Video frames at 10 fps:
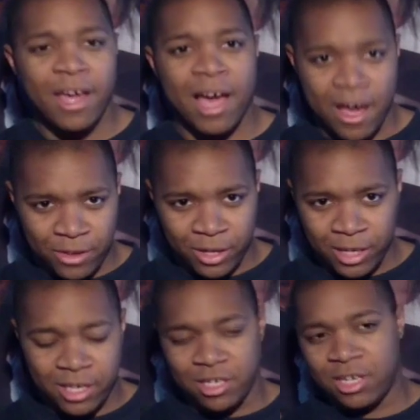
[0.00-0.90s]
how they're
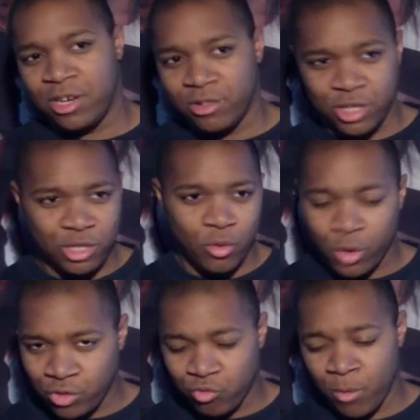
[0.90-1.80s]
going to continue the
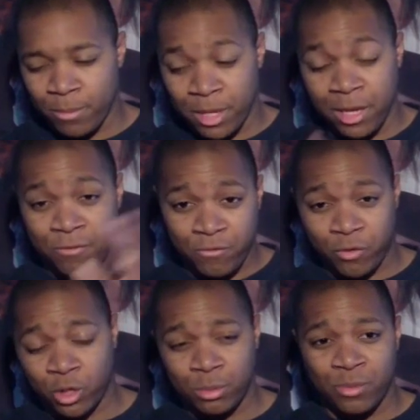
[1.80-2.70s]
stories from the
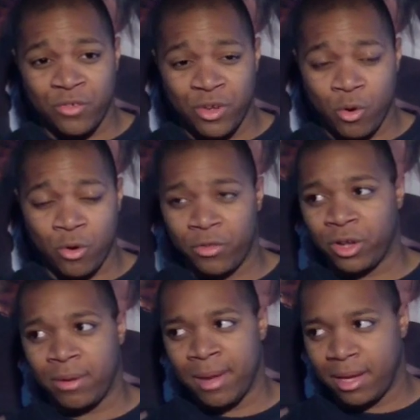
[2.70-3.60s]
first movie, or
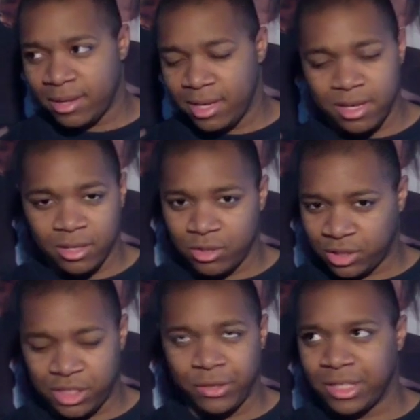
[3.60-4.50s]
they're going to make a
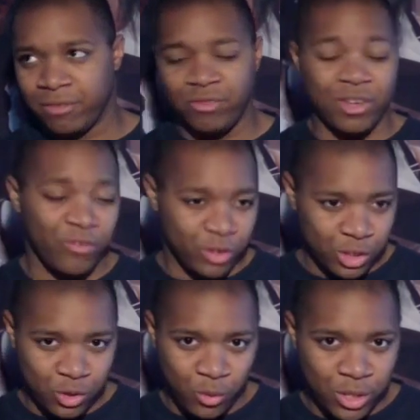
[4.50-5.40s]
series of different
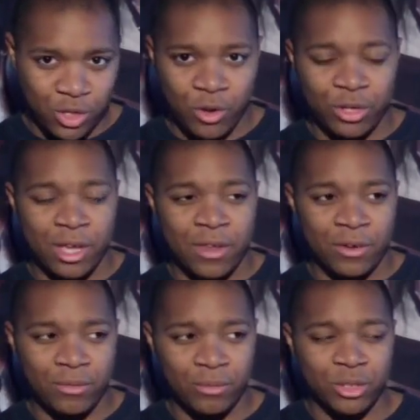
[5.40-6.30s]
stories
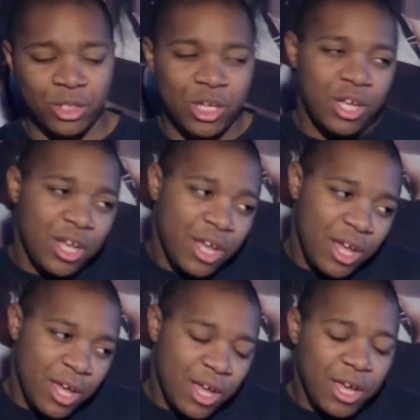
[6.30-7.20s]
altogether, which,
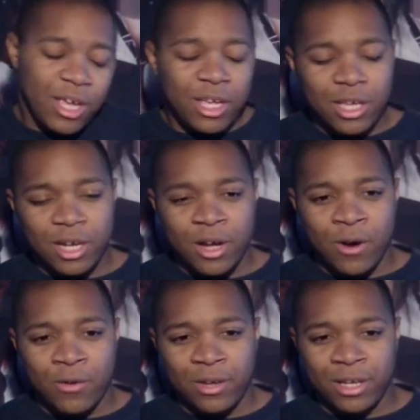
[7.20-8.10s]

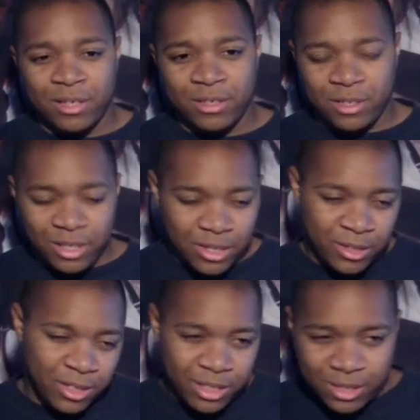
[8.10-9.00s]

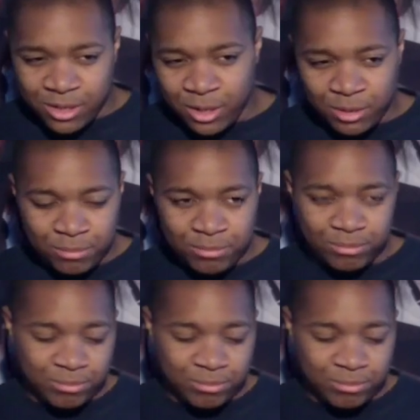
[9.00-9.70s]
it could